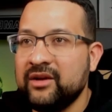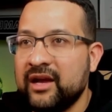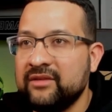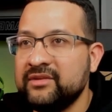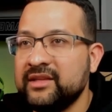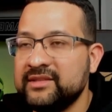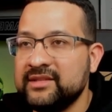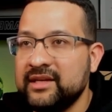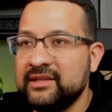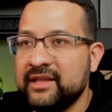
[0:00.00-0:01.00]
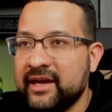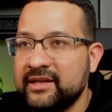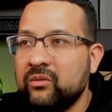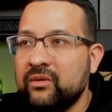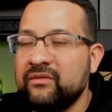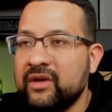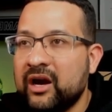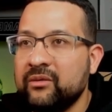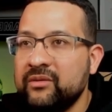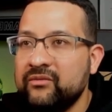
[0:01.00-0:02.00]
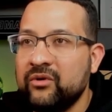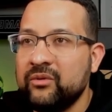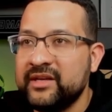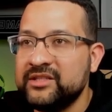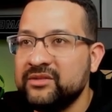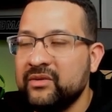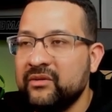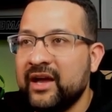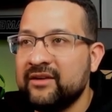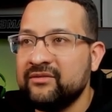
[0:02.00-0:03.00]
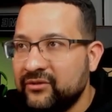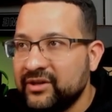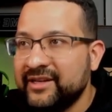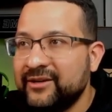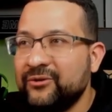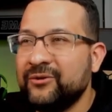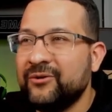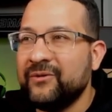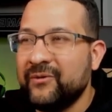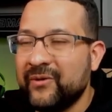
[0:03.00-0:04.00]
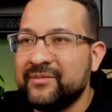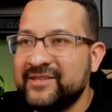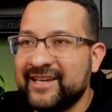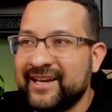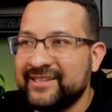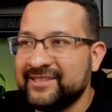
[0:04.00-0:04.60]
have this index with all information we have for the Google website.